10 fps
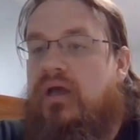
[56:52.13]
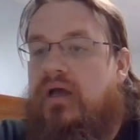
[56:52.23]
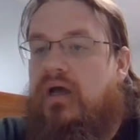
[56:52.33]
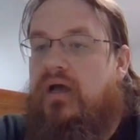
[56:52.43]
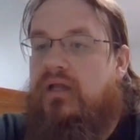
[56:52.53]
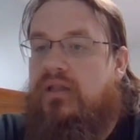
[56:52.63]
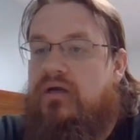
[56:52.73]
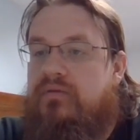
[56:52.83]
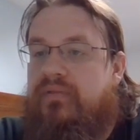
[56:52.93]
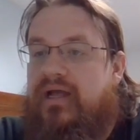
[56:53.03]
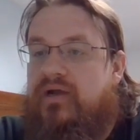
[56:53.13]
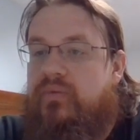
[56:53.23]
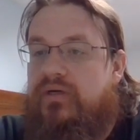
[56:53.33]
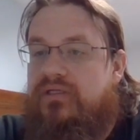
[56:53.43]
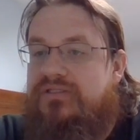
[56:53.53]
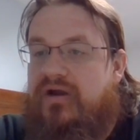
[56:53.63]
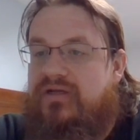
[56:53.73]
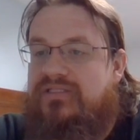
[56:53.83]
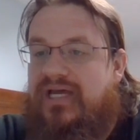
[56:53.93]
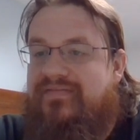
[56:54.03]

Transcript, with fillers: Uh, Laura Blackwell, Dark Side of